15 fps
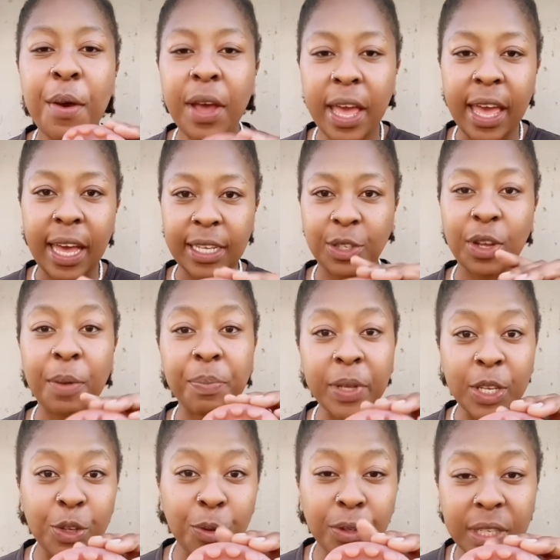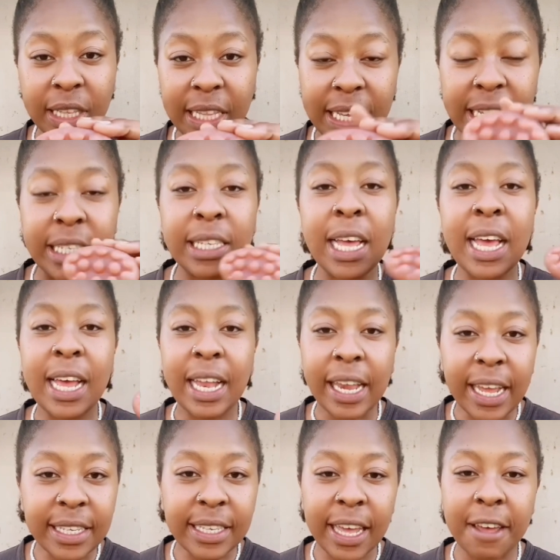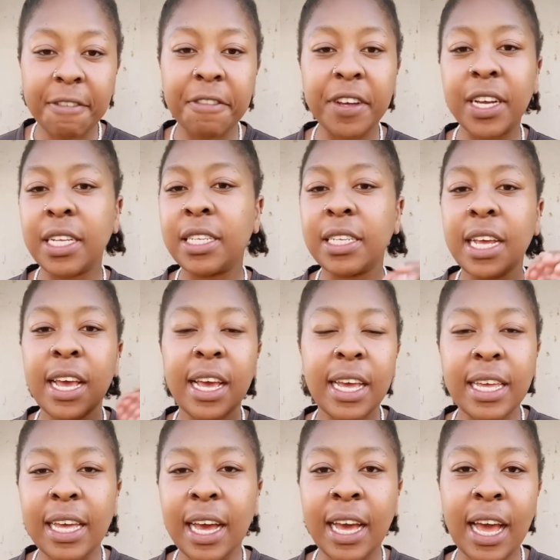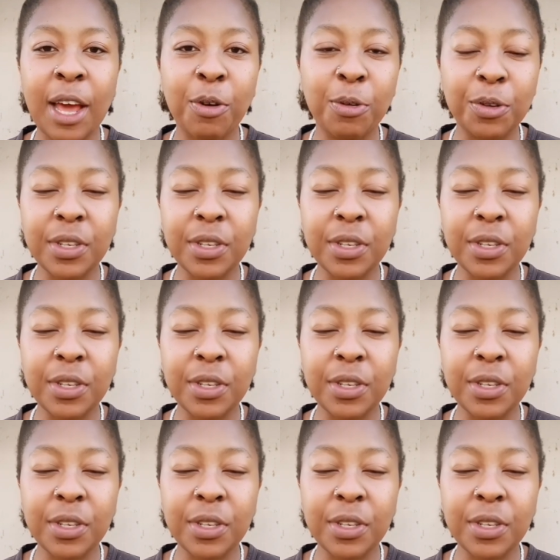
Yeah, so I've been using these. Less effort. Get